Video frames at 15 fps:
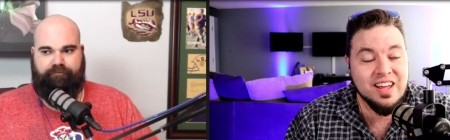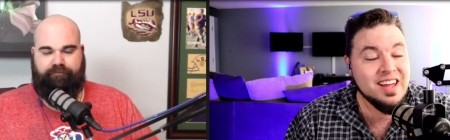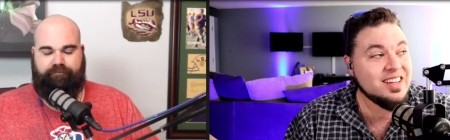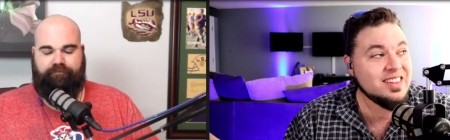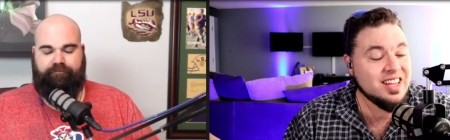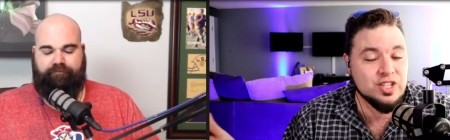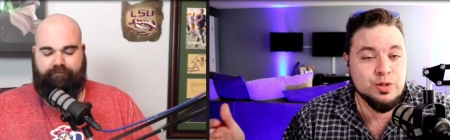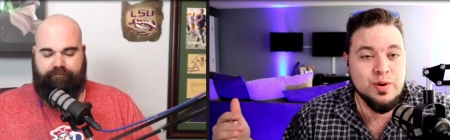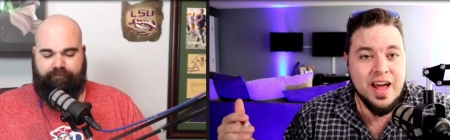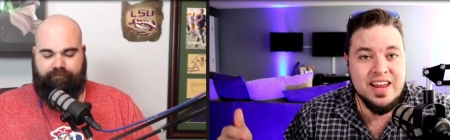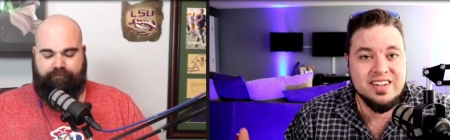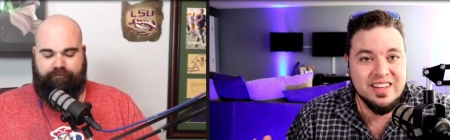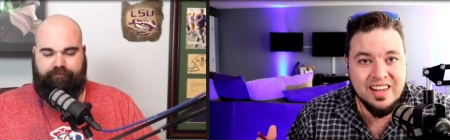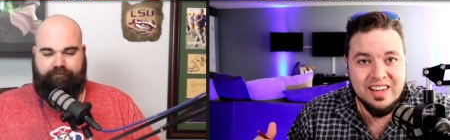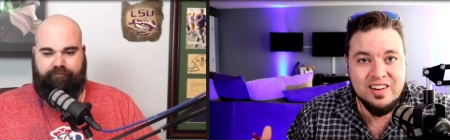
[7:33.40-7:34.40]
Speaker 1: that you had
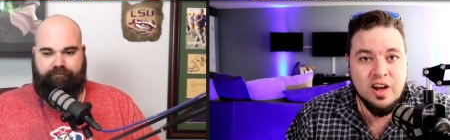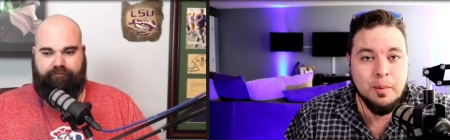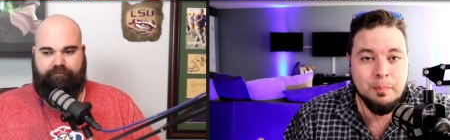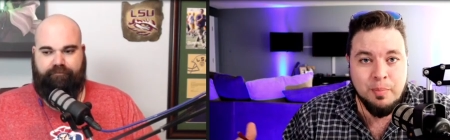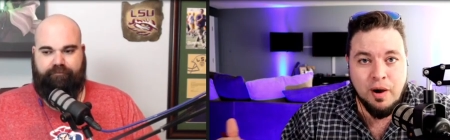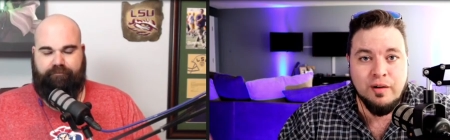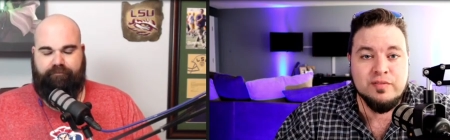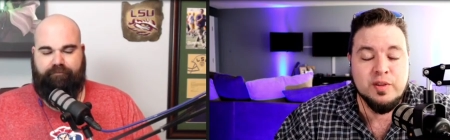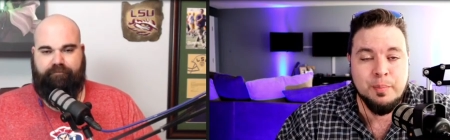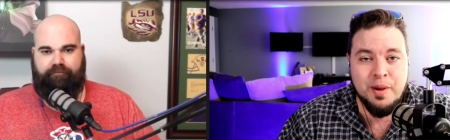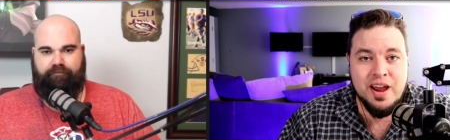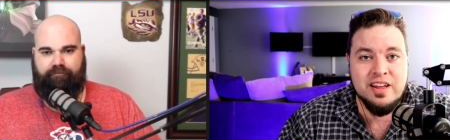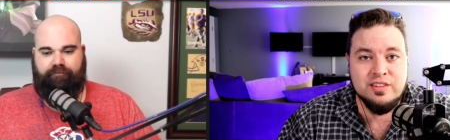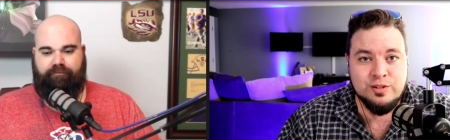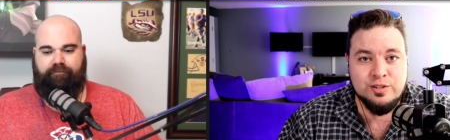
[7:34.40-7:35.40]
to get above the
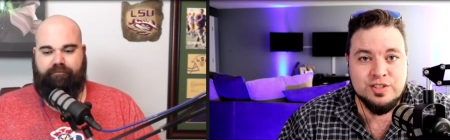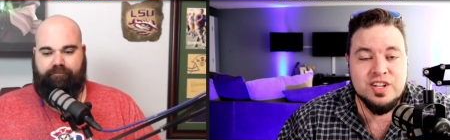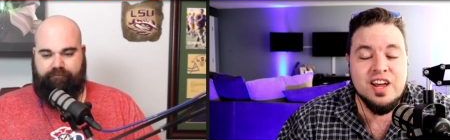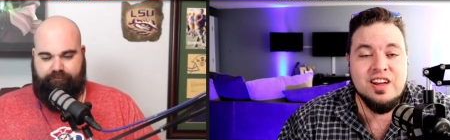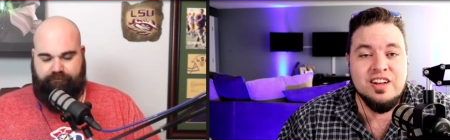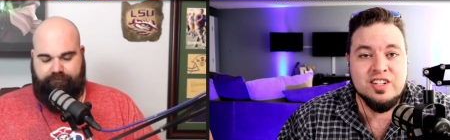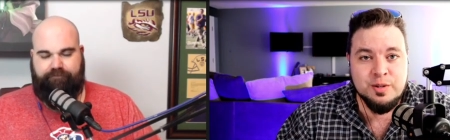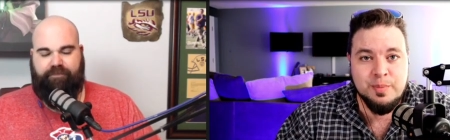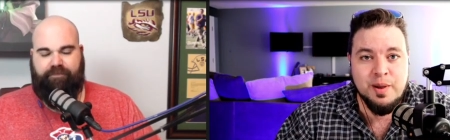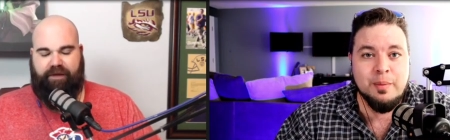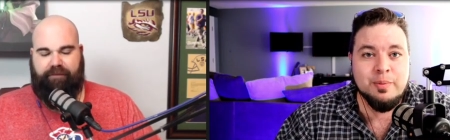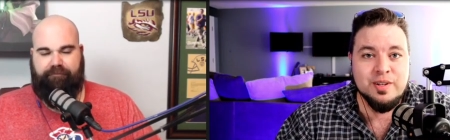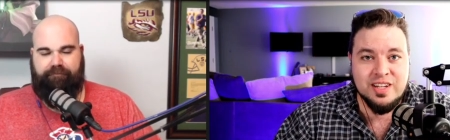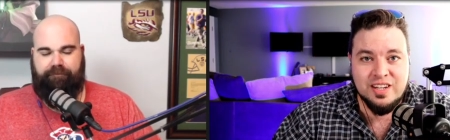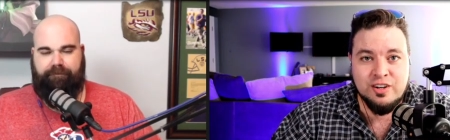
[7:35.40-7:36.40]
Panthers to be able
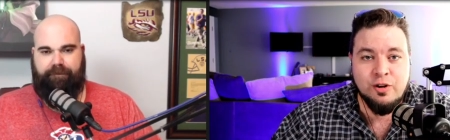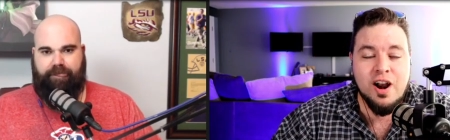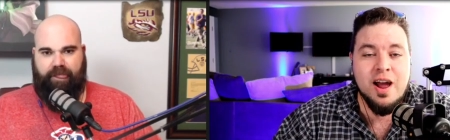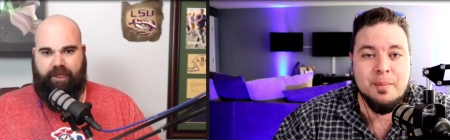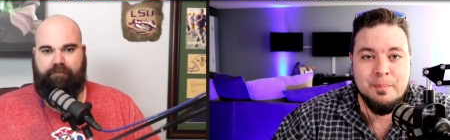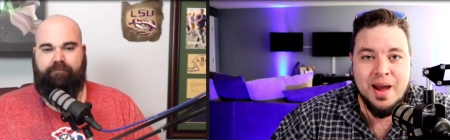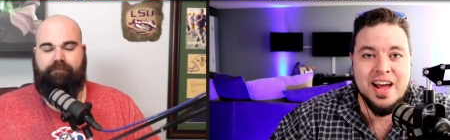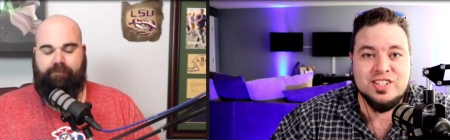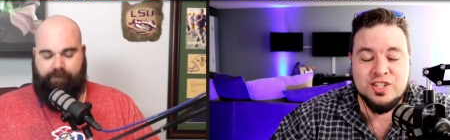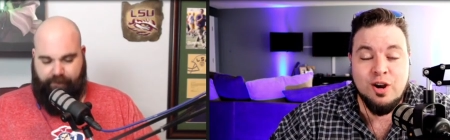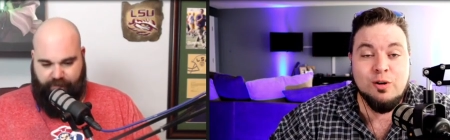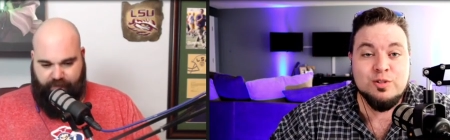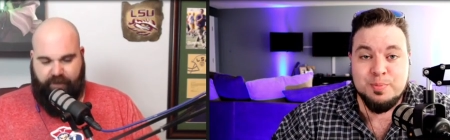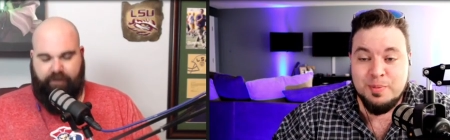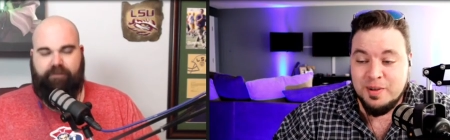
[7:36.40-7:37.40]
to grab Mac
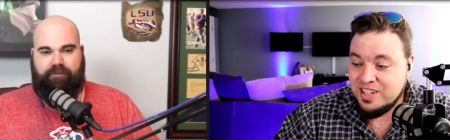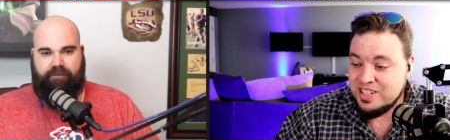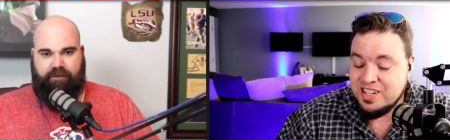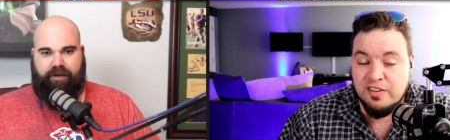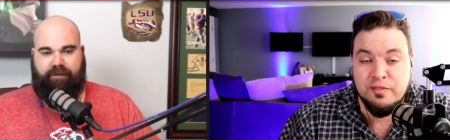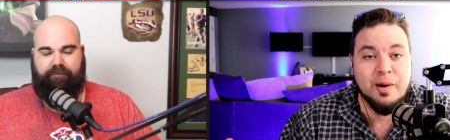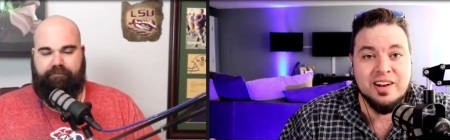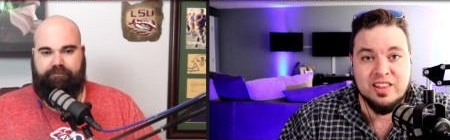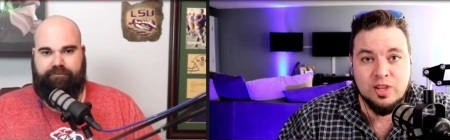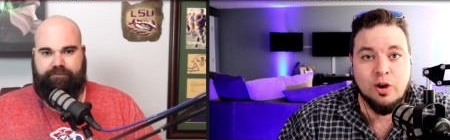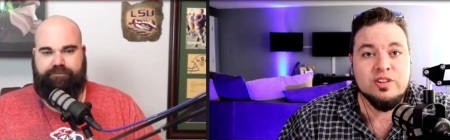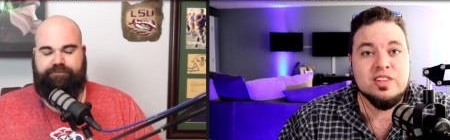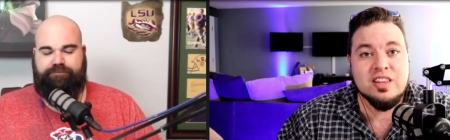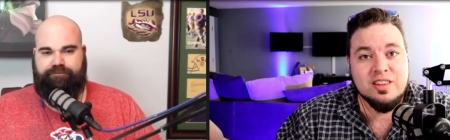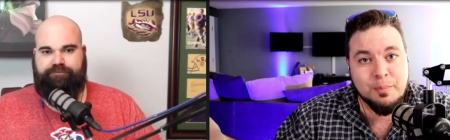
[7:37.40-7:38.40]
Jones because everybody
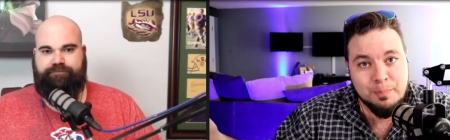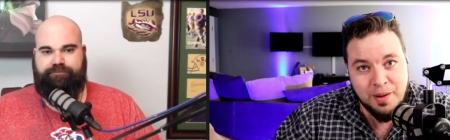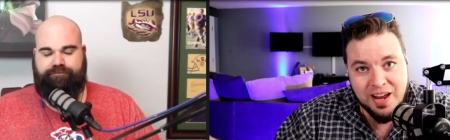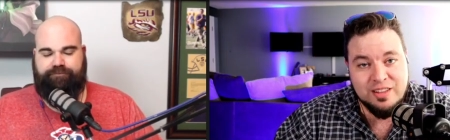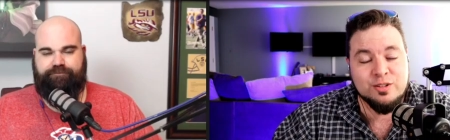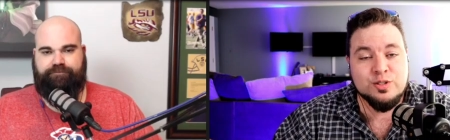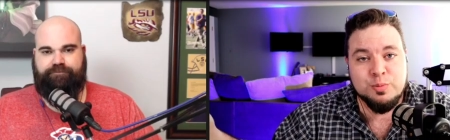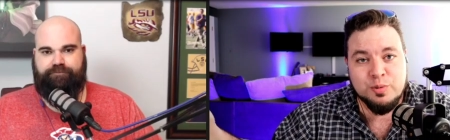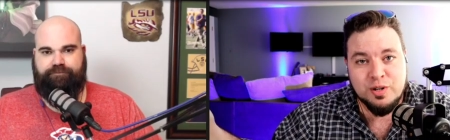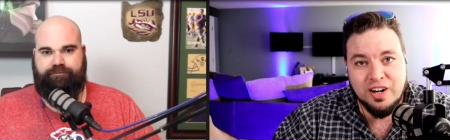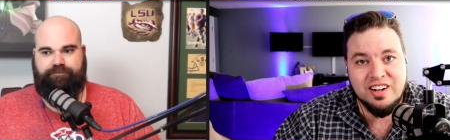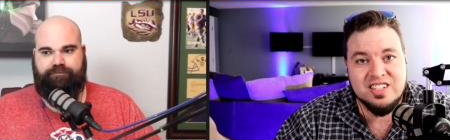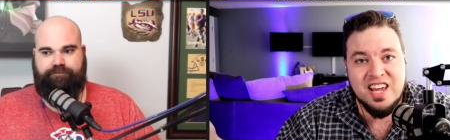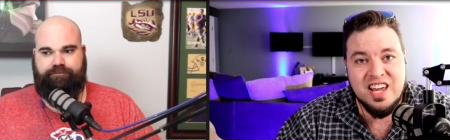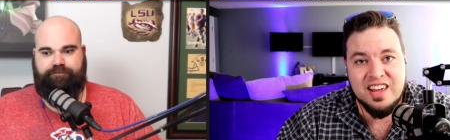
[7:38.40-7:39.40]
thought that the Panthers were going to
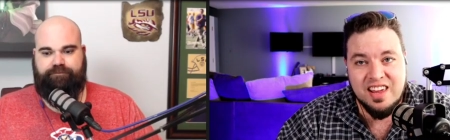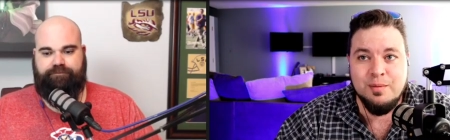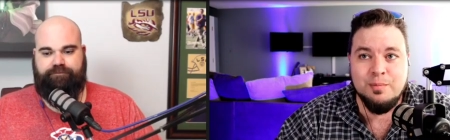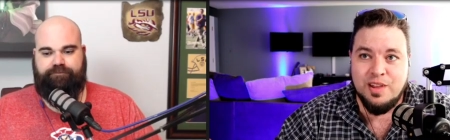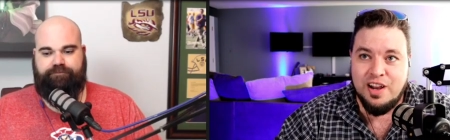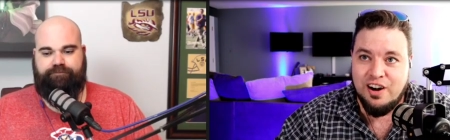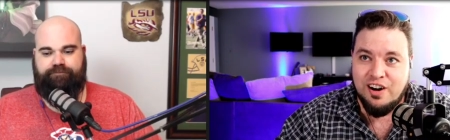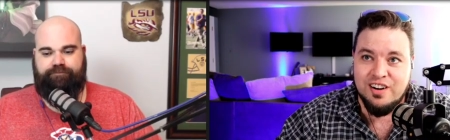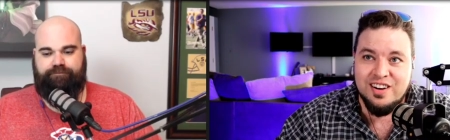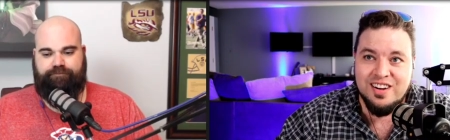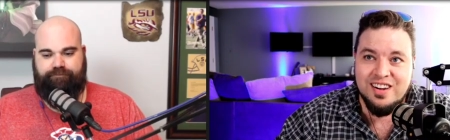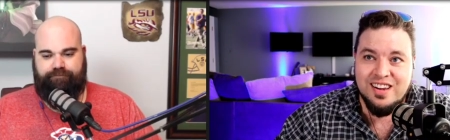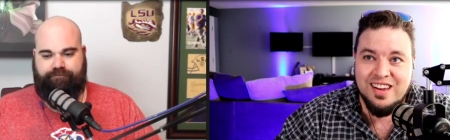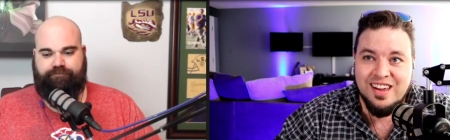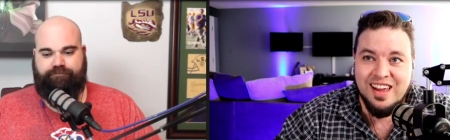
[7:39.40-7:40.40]
take him there.
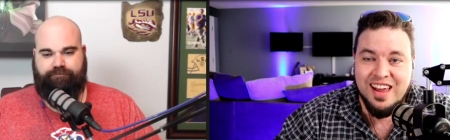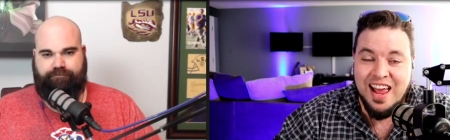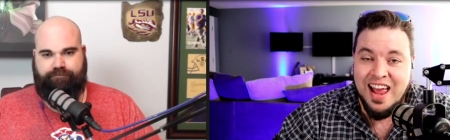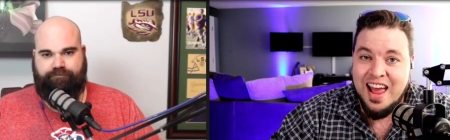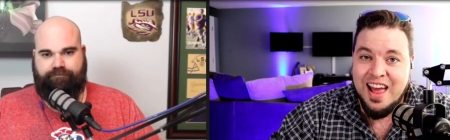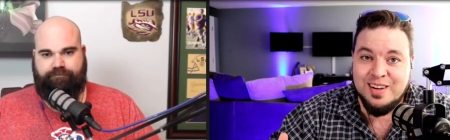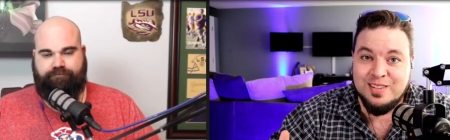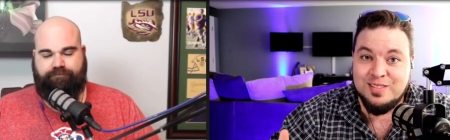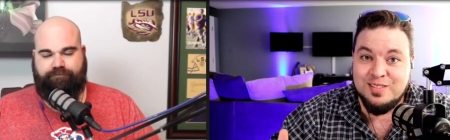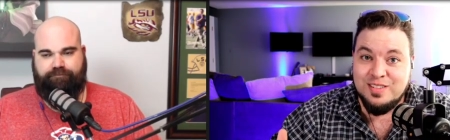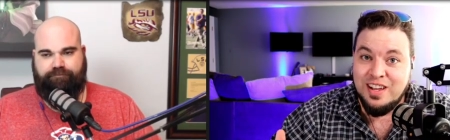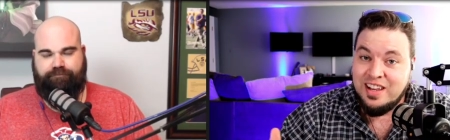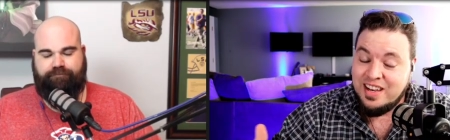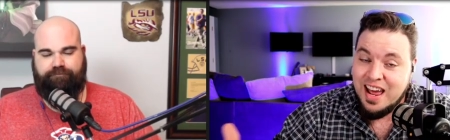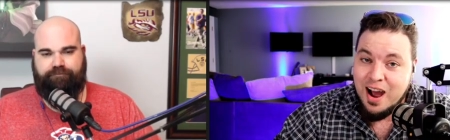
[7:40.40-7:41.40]
And
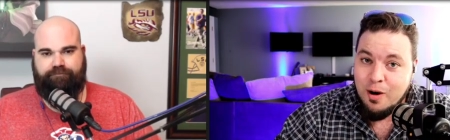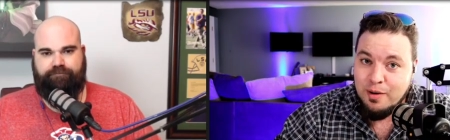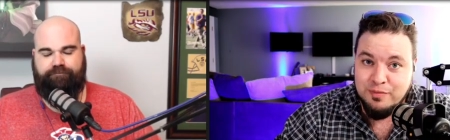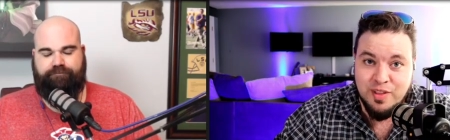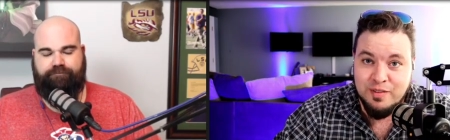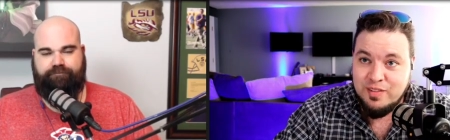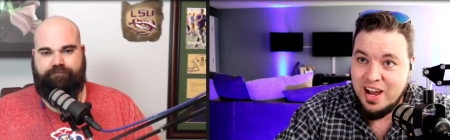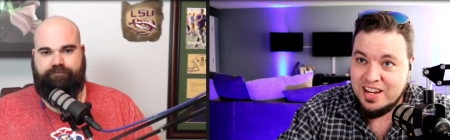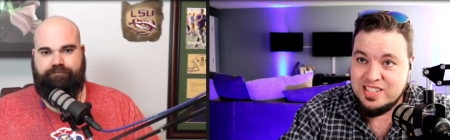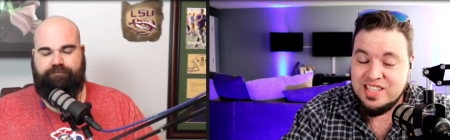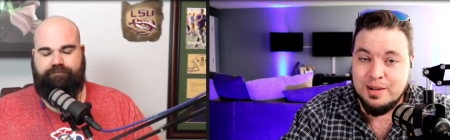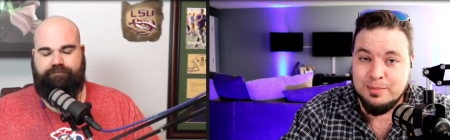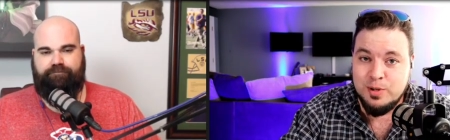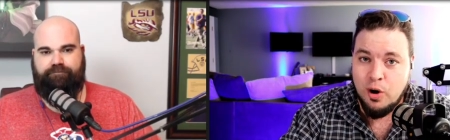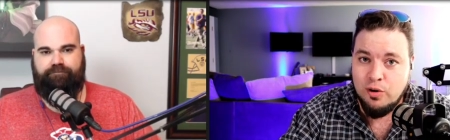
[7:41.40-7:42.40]
and now if they've got
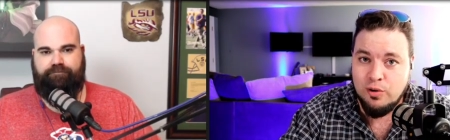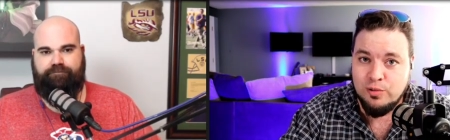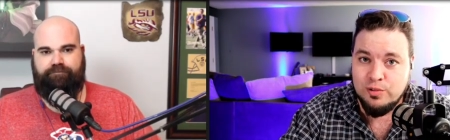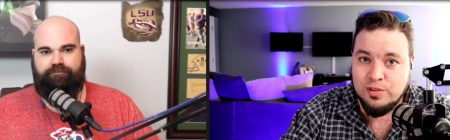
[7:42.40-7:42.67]
Sam Darnold,